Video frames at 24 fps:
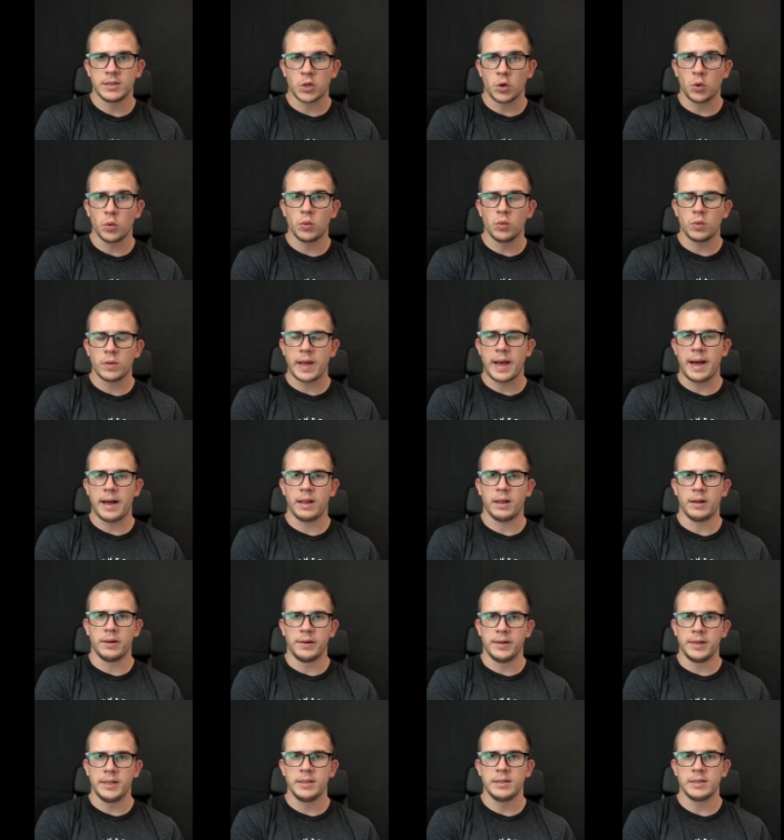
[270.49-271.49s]
total
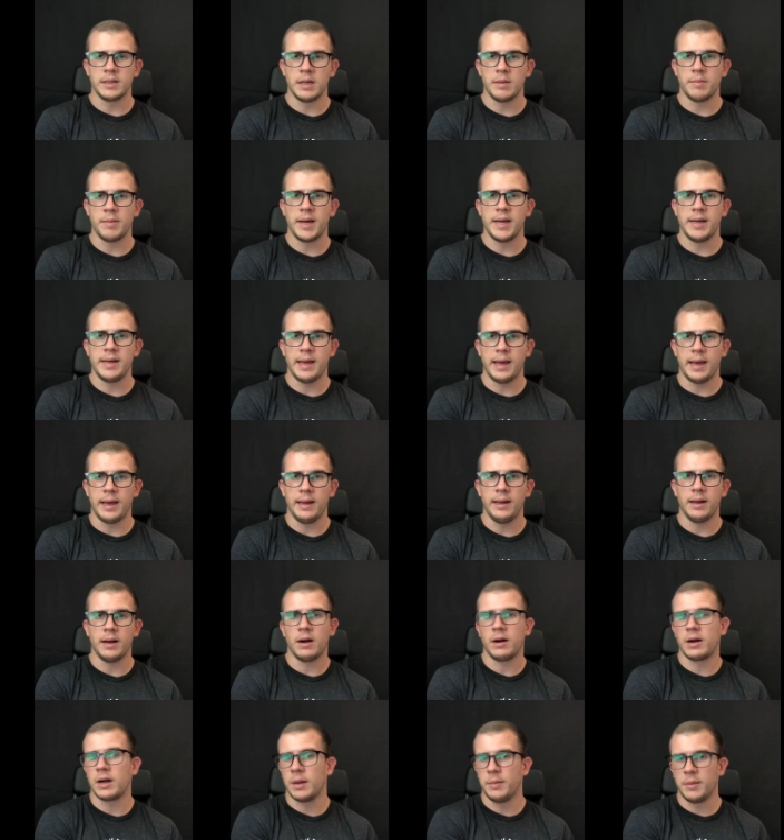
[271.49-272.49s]
calories in my day
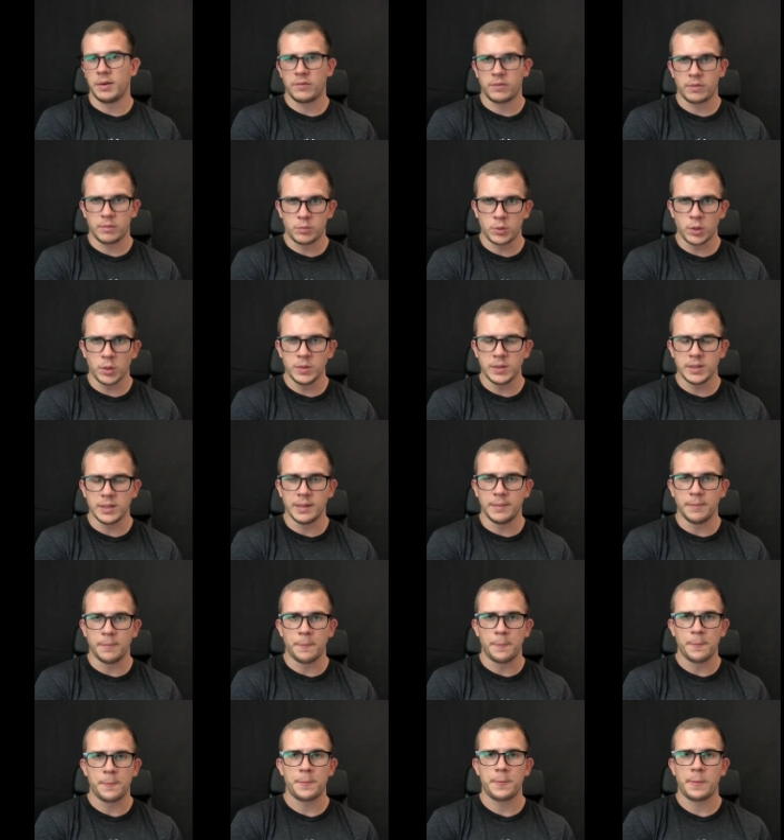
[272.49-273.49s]
are coming from protein,
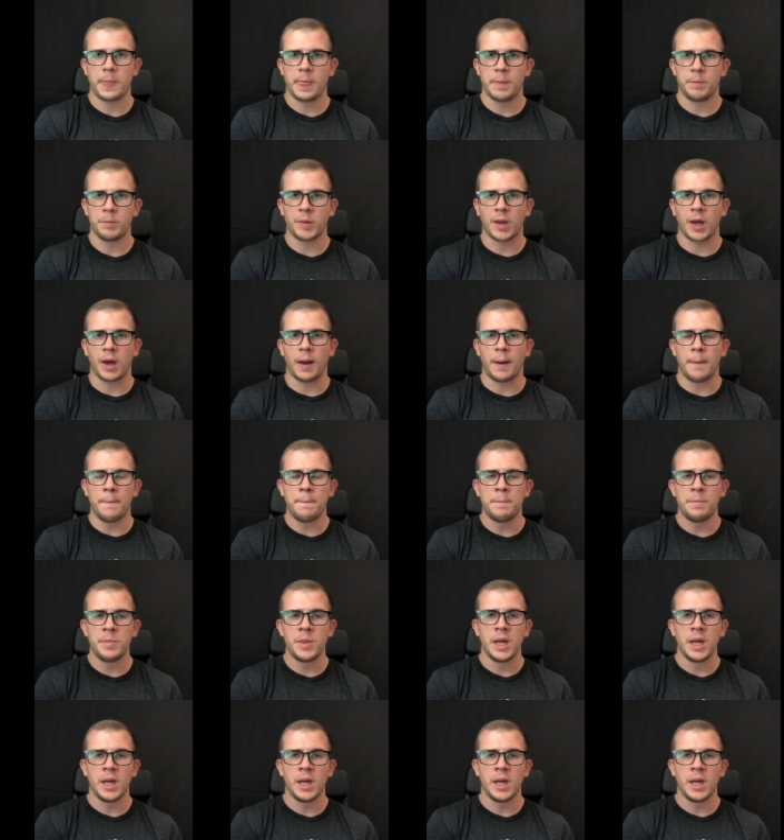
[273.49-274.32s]
okay?